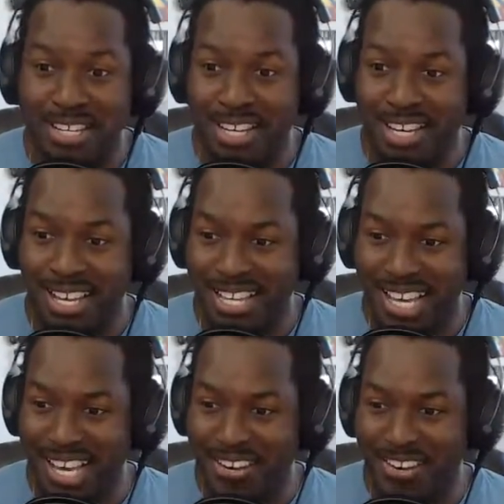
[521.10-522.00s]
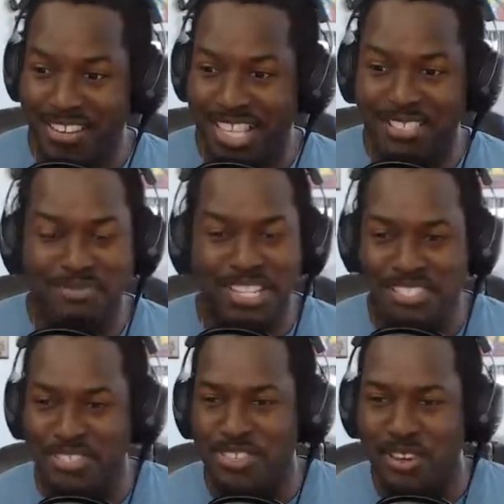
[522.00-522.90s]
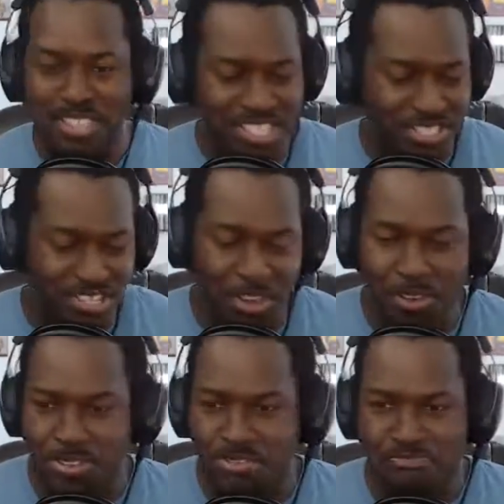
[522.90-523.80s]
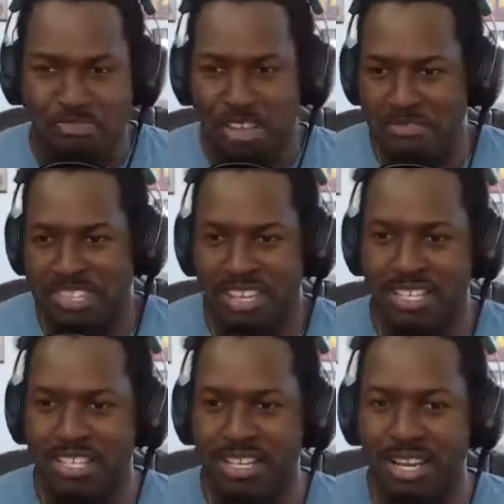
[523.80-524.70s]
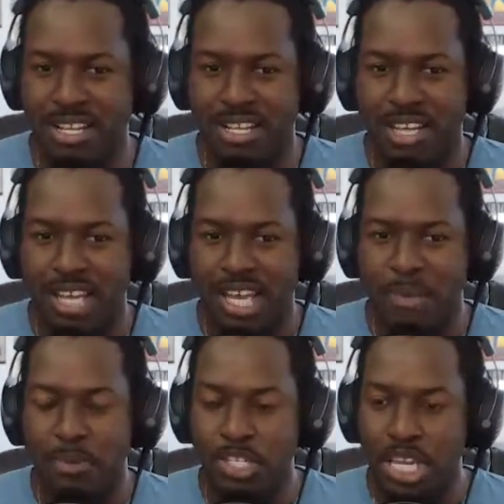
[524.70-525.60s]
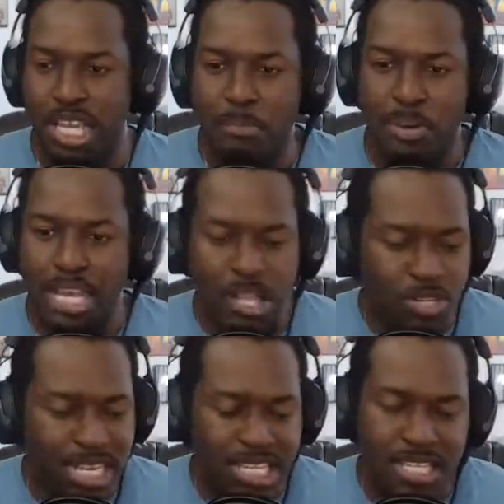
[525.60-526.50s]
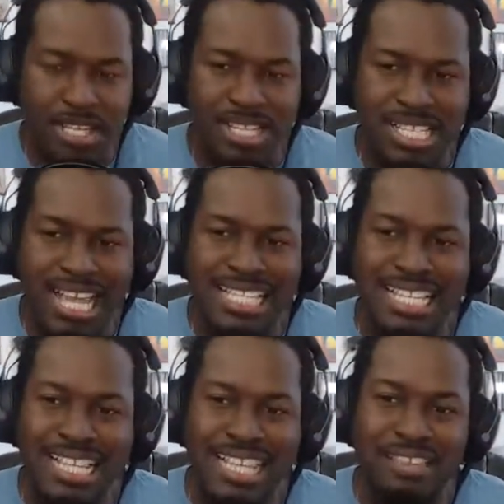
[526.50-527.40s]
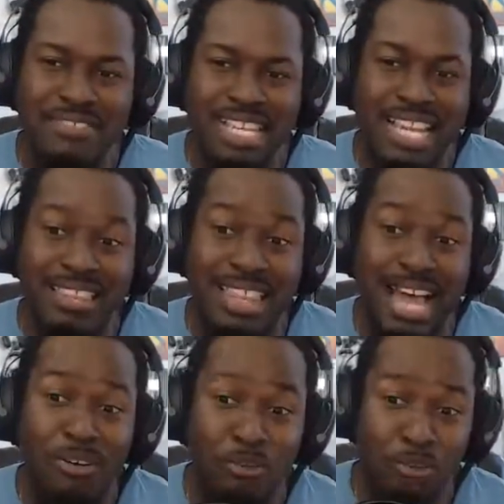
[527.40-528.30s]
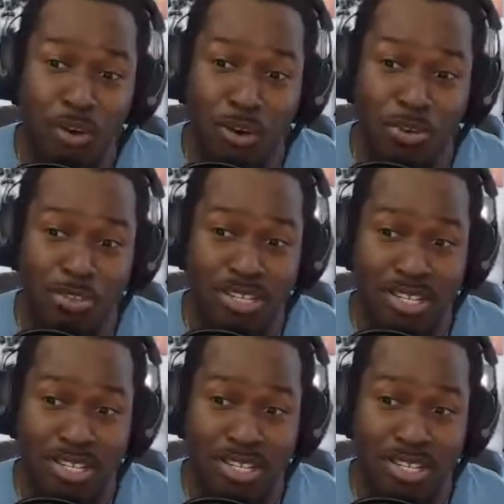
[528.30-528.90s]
at all. That's when you know that she goes, that's it, done. But it looks like she's content in living in that world.